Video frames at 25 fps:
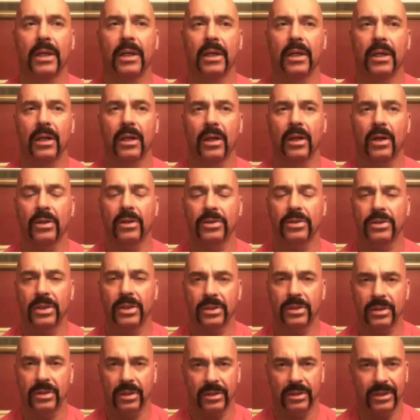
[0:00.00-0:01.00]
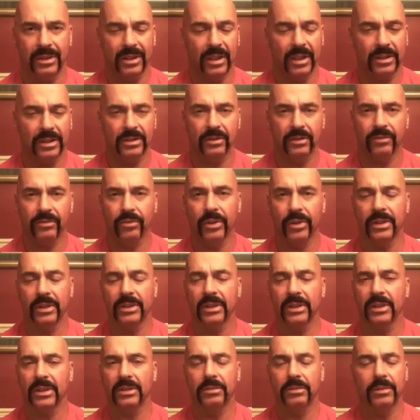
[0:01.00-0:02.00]
Lost just a touch of
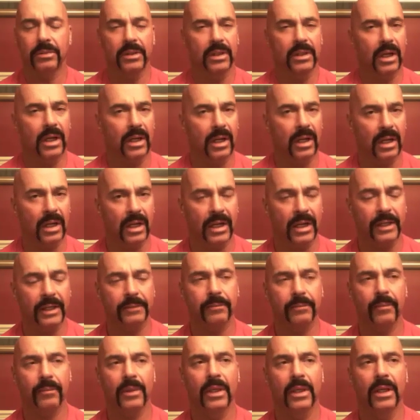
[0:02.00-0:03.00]
richness, but not a lot.